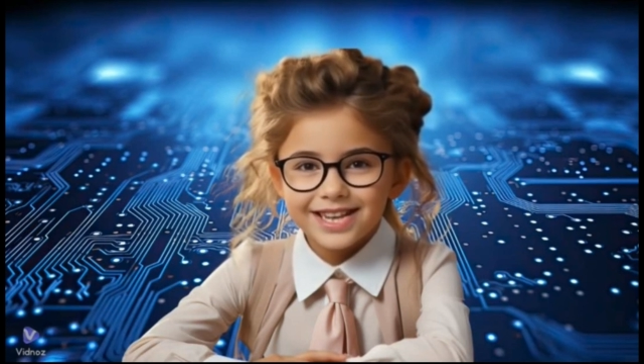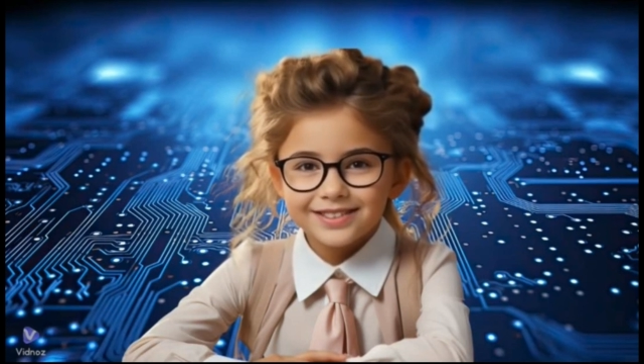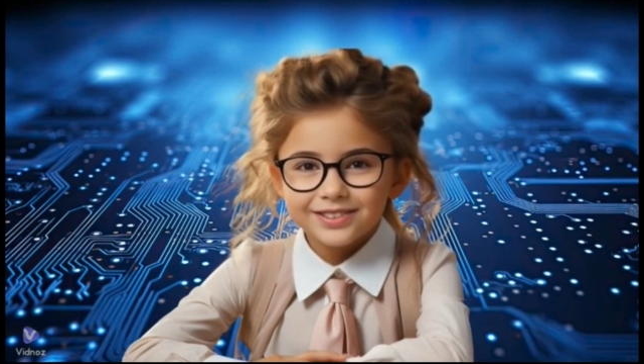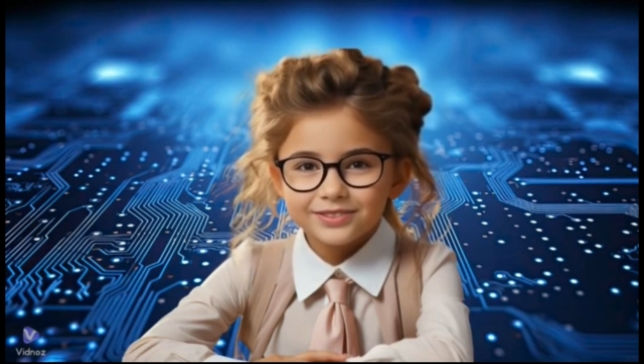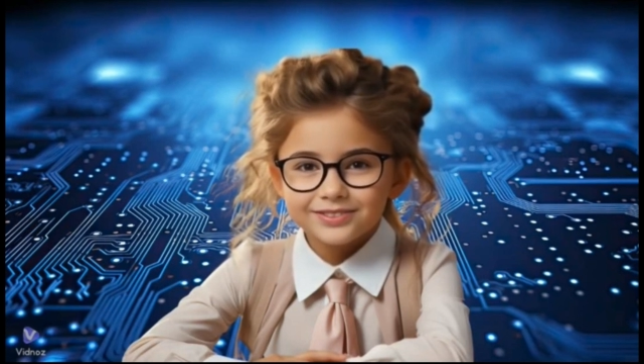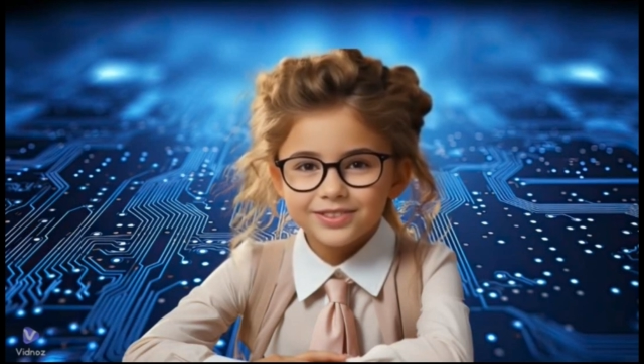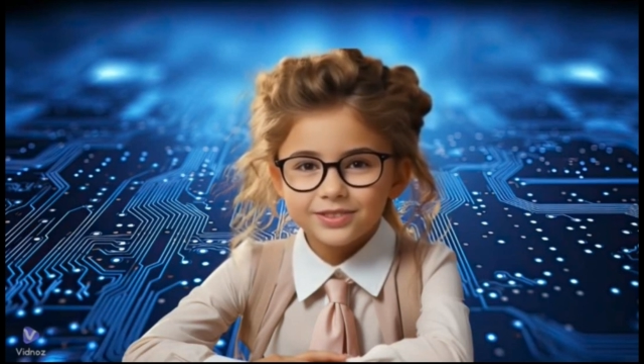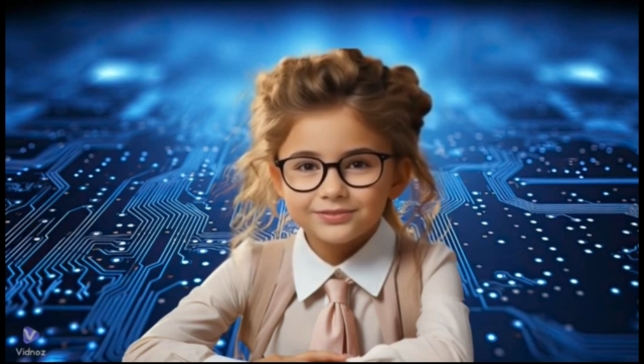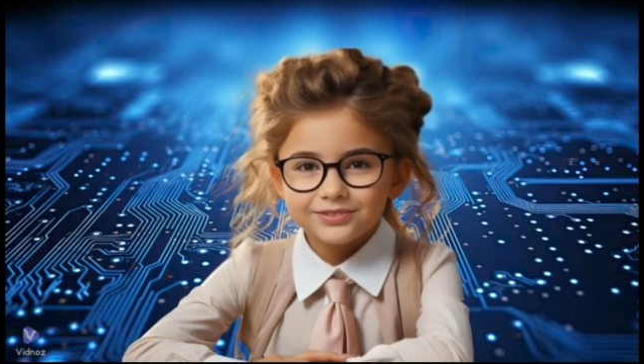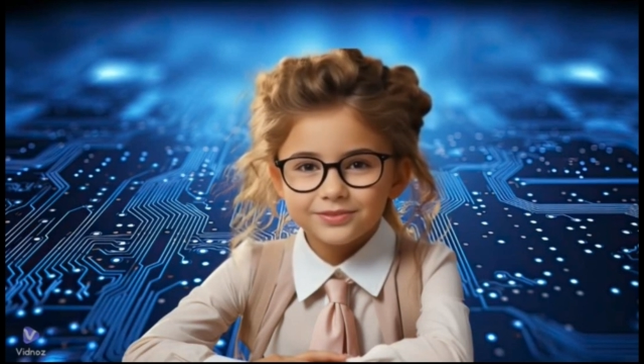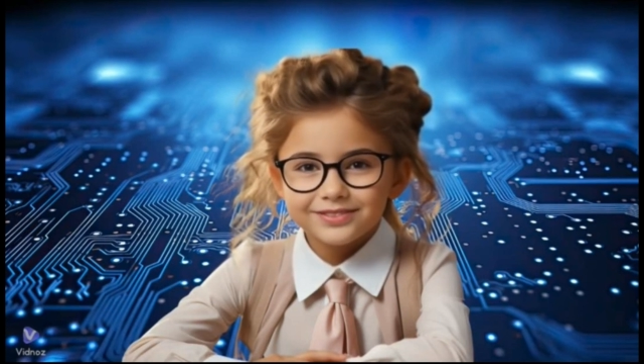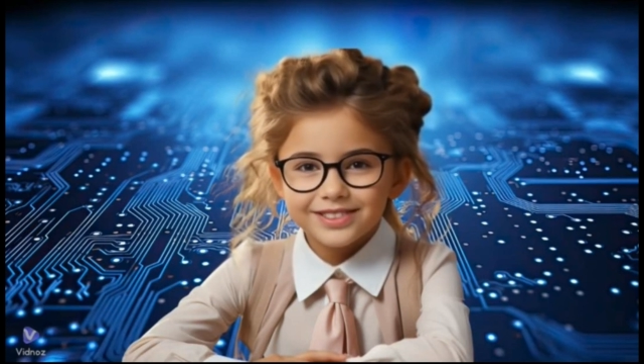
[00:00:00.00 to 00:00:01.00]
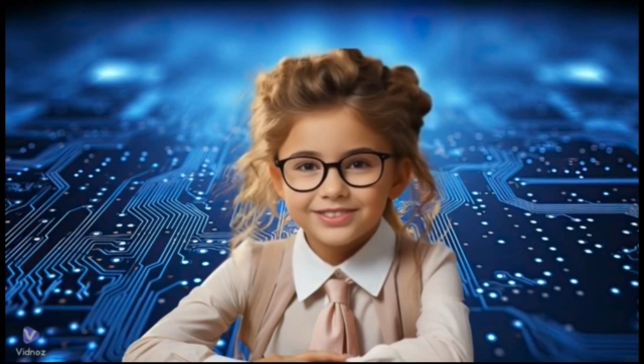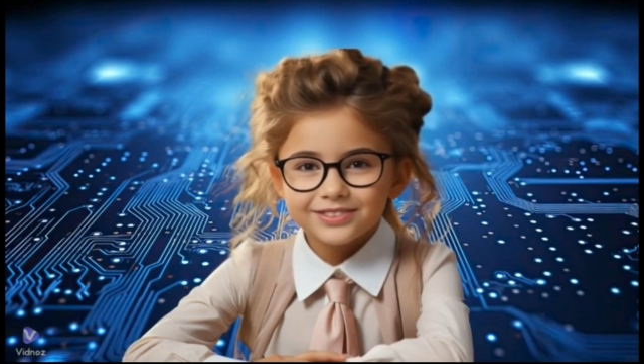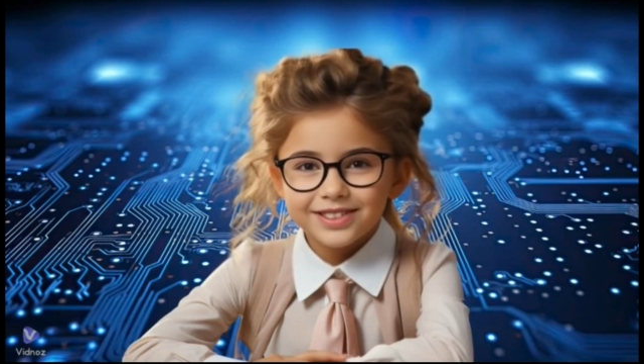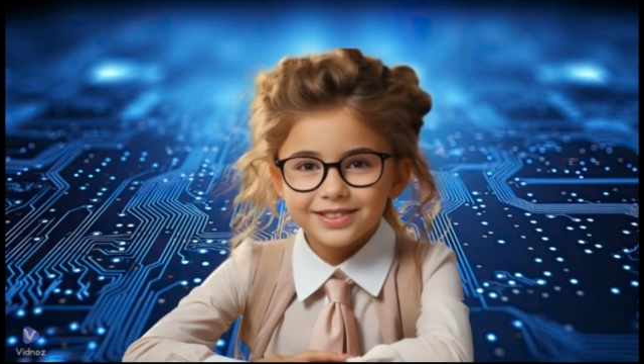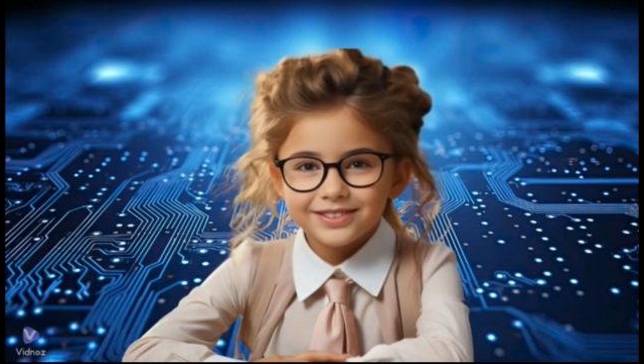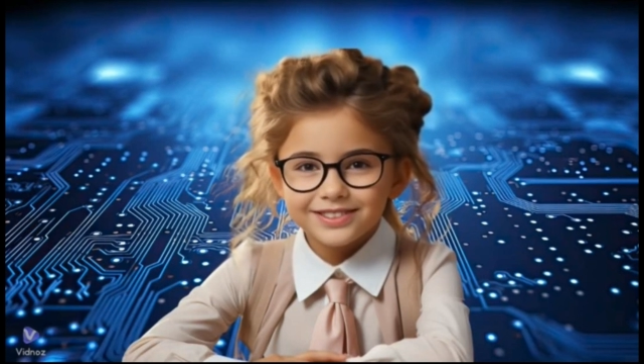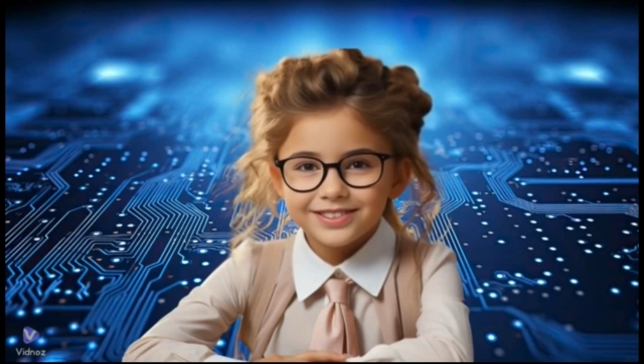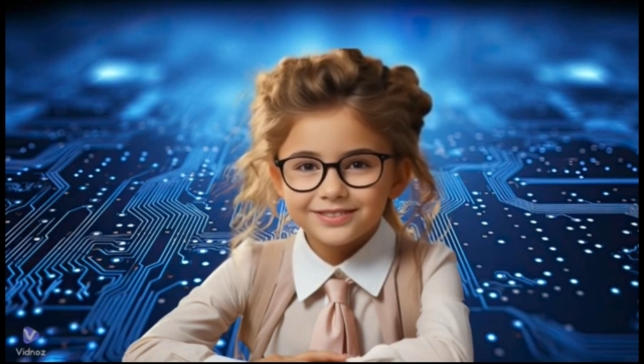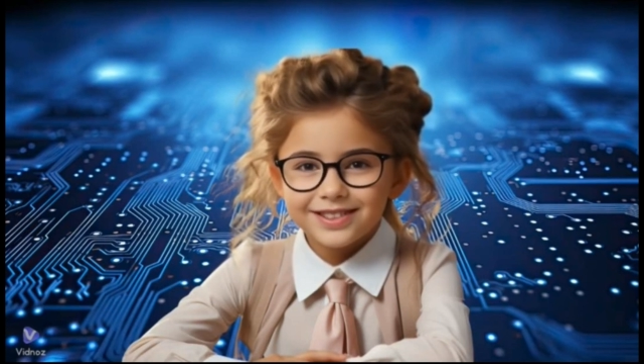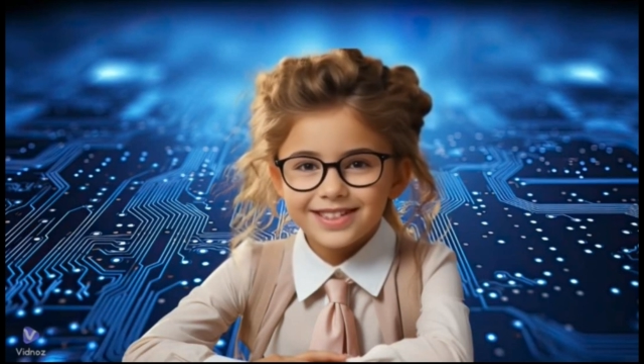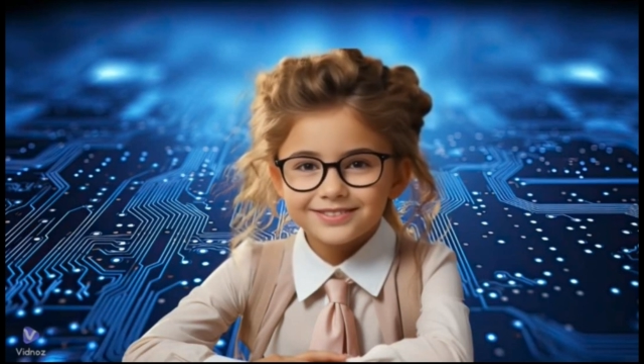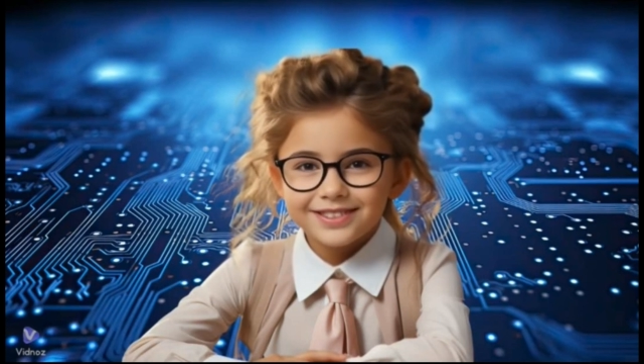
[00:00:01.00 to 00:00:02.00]
and use loops with dictionaries
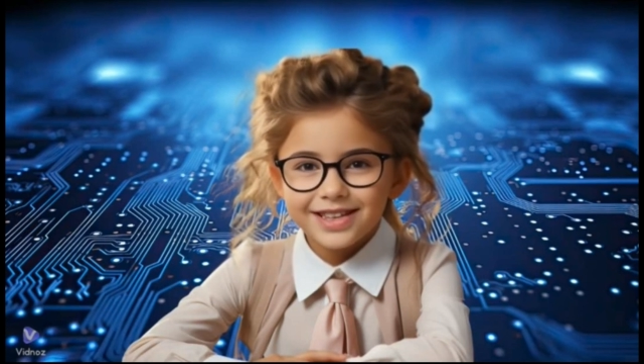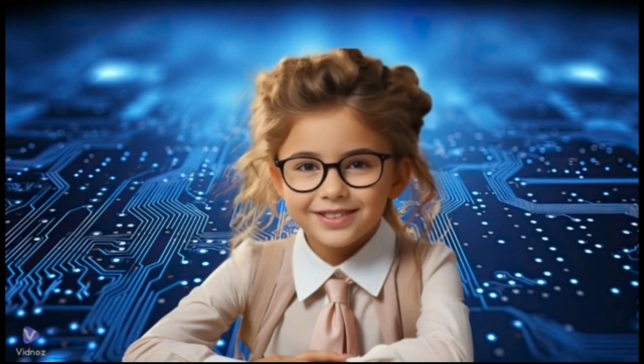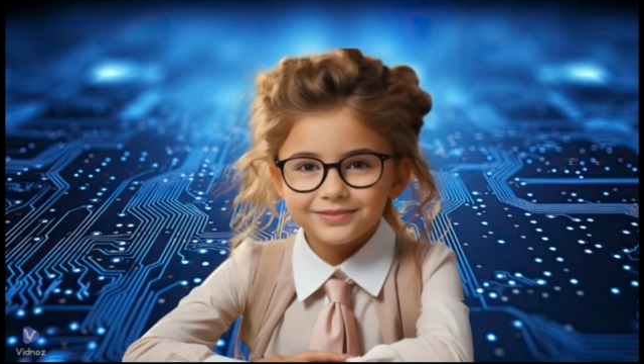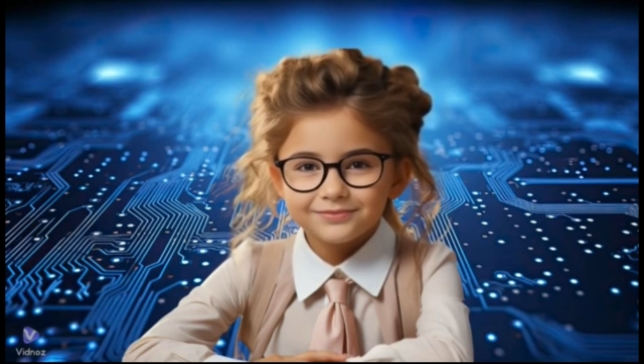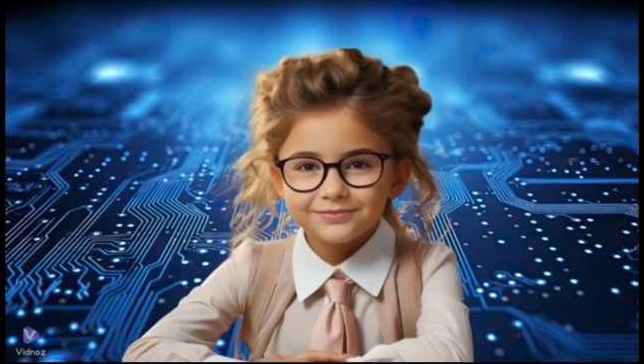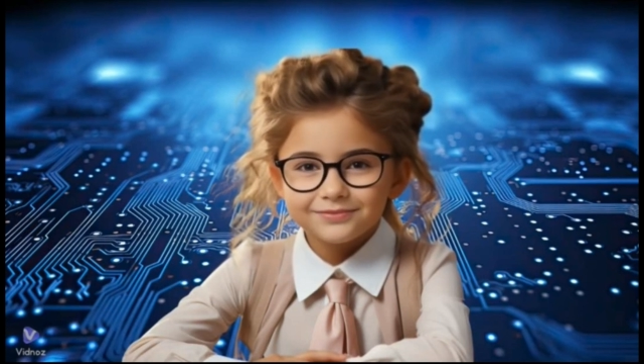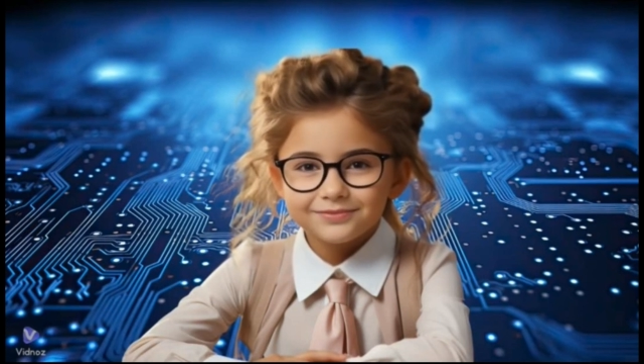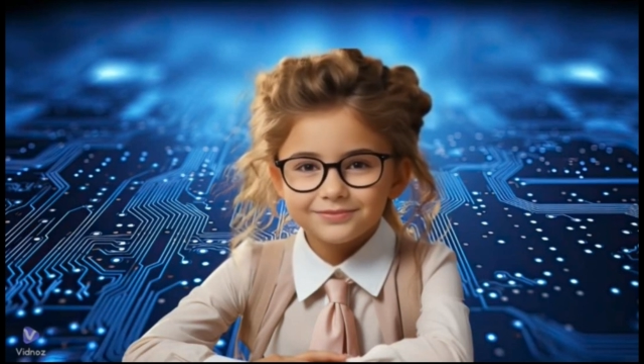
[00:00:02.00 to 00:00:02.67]
in Python.